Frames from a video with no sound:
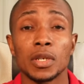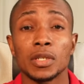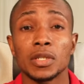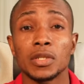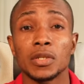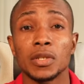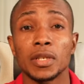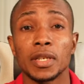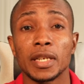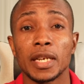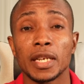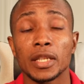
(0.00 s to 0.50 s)

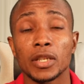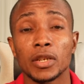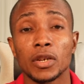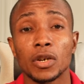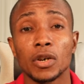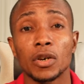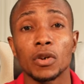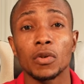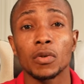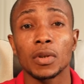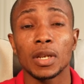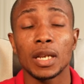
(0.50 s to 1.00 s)
Once you get
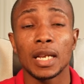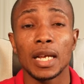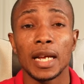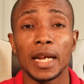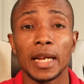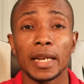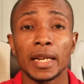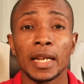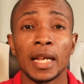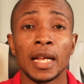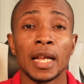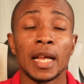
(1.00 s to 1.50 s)
your
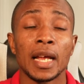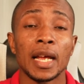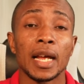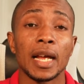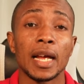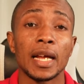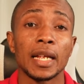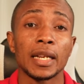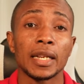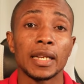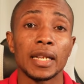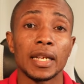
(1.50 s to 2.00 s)
outline
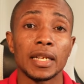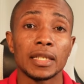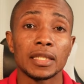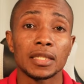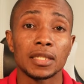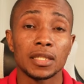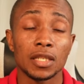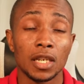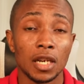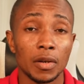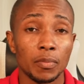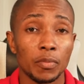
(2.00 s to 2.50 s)
and
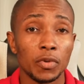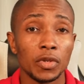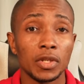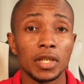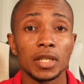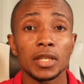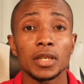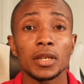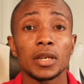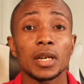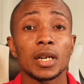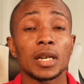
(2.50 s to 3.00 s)
then start
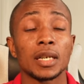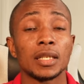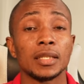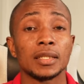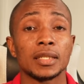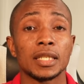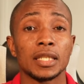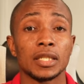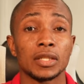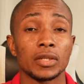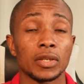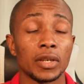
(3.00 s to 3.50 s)
putting your
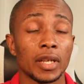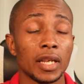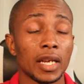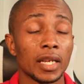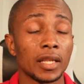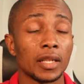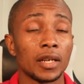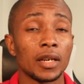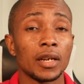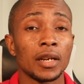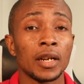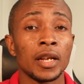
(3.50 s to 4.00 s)
content
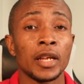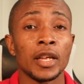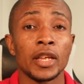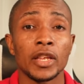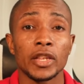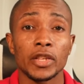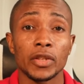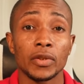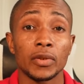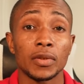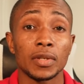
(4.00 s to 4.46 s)
together,